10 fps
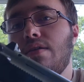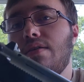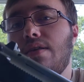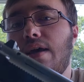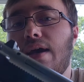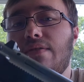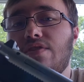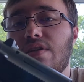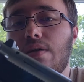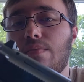They have
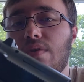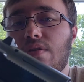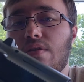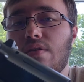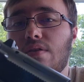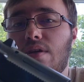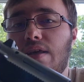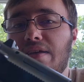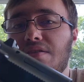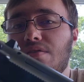some
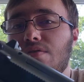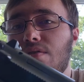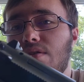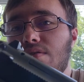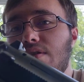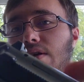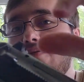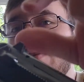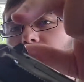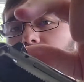kits and stuff
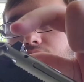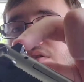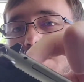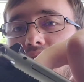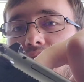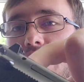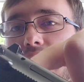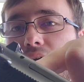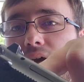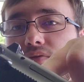that you can just
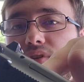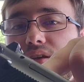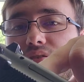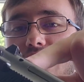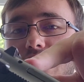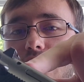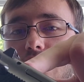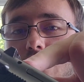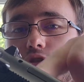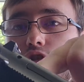have this
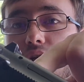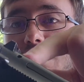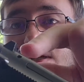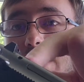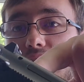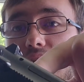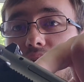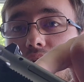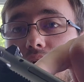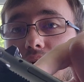just a
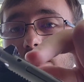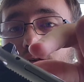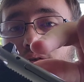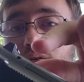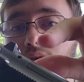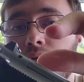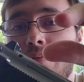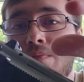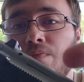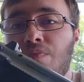decocker.
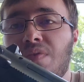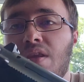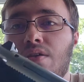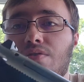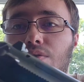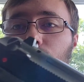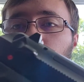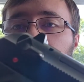So what